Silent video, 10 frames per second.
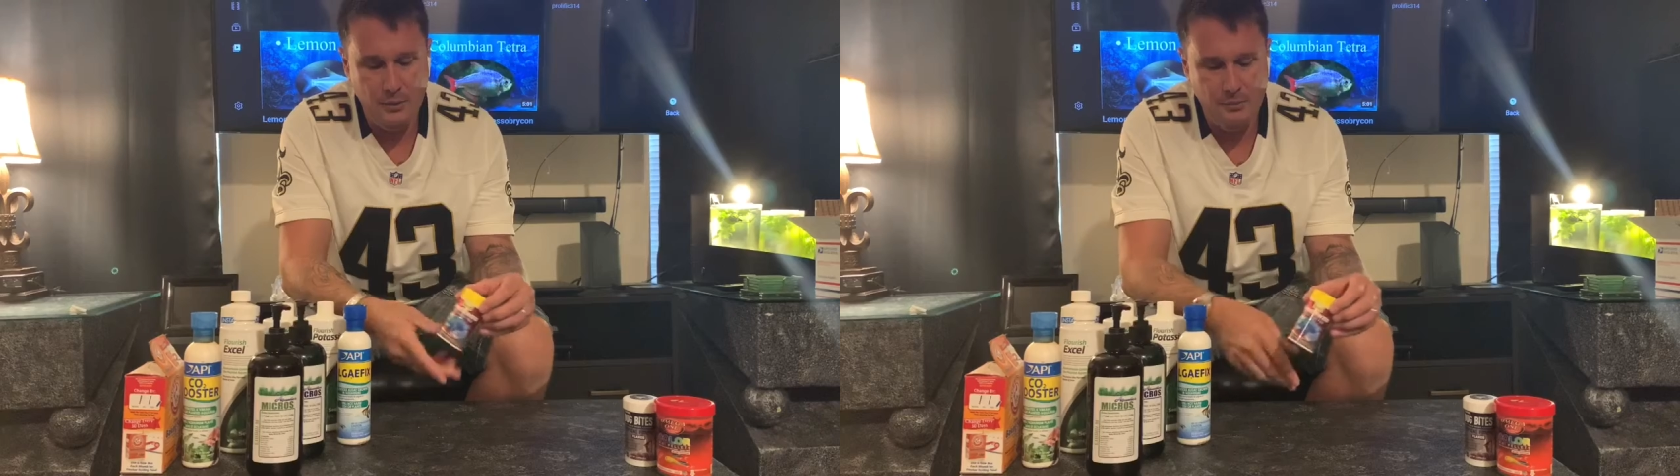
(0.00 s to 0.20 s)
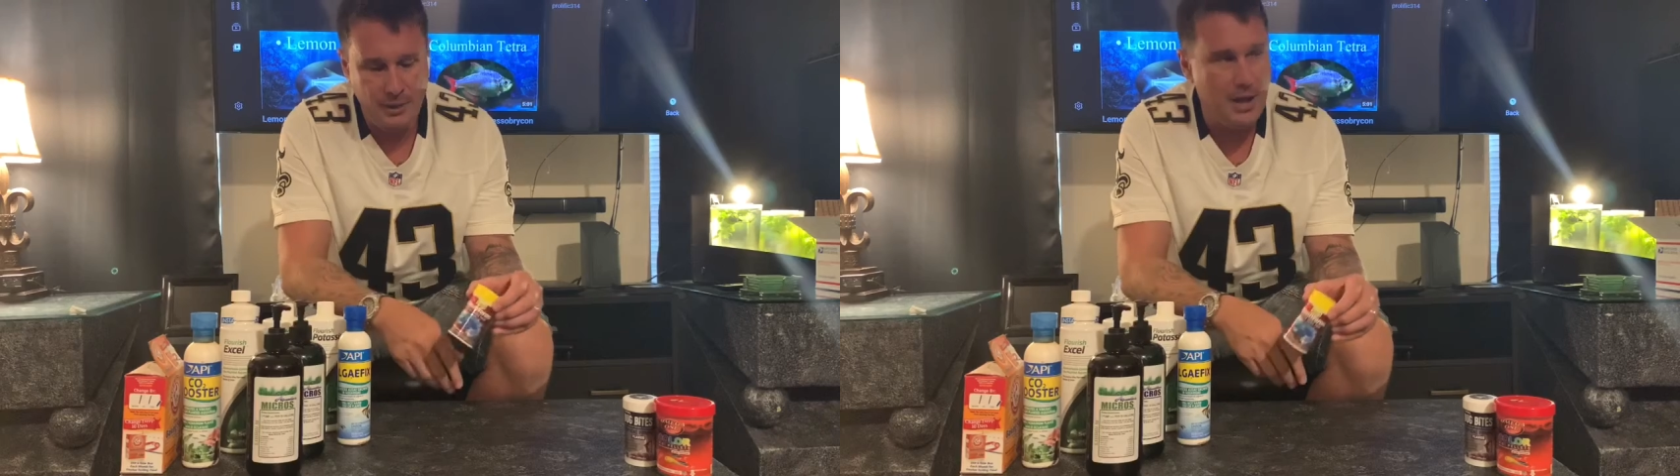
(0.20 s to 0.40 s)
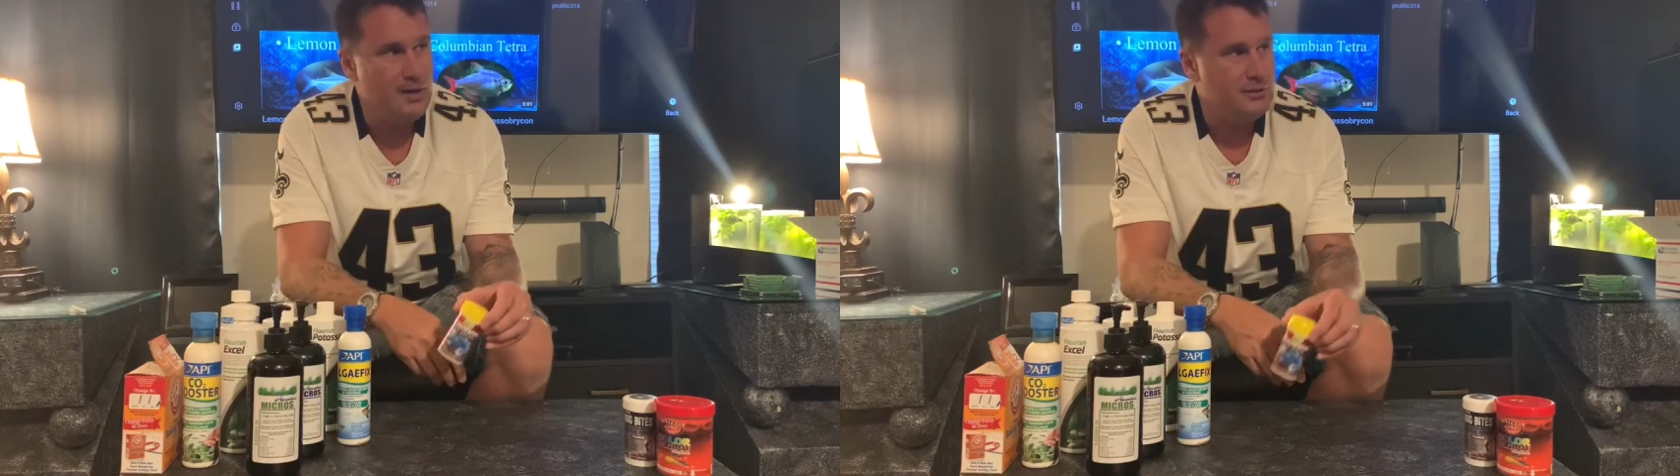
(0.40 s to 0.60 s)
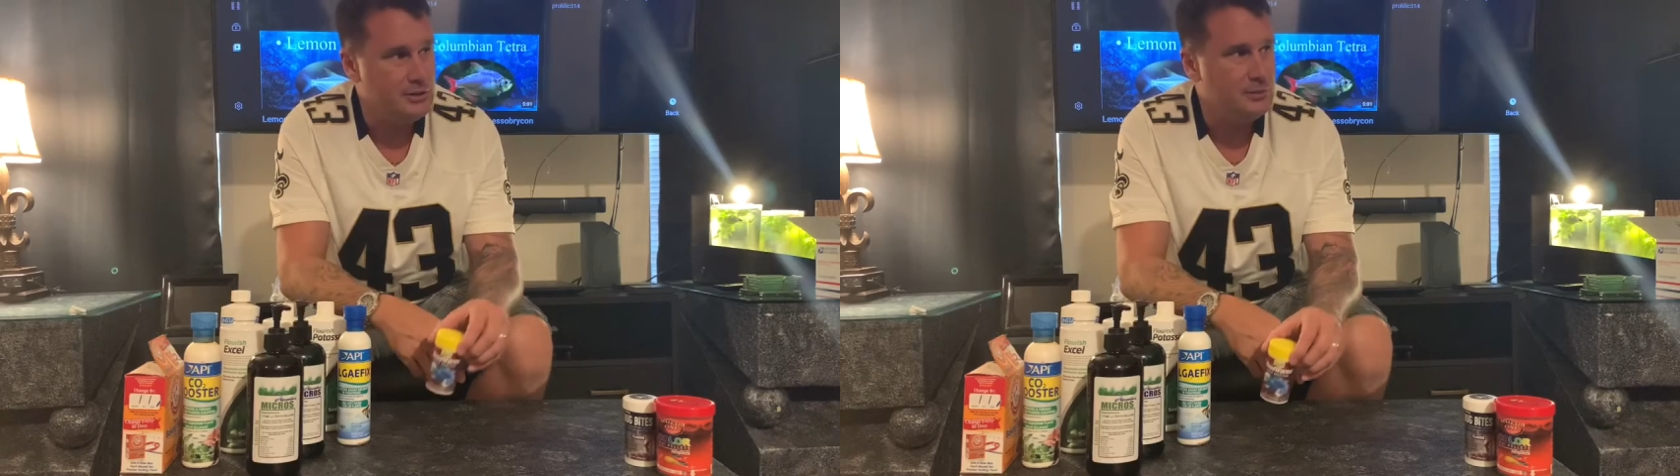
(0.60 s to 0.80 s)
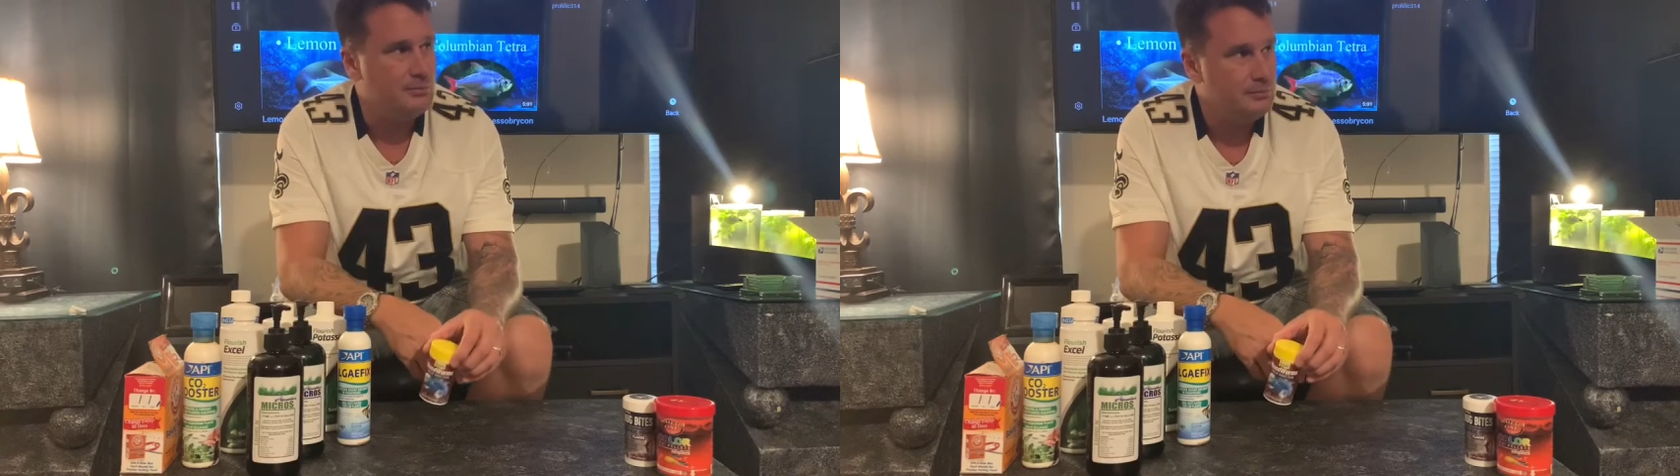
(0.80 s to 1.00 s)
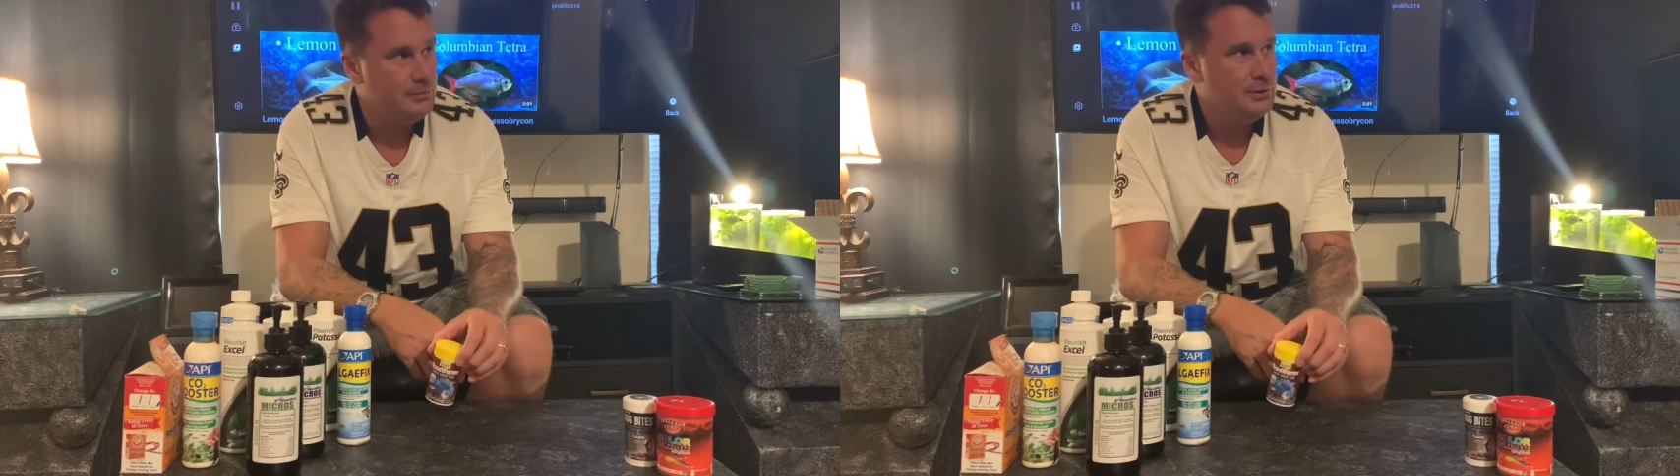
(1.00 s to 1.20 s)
been having them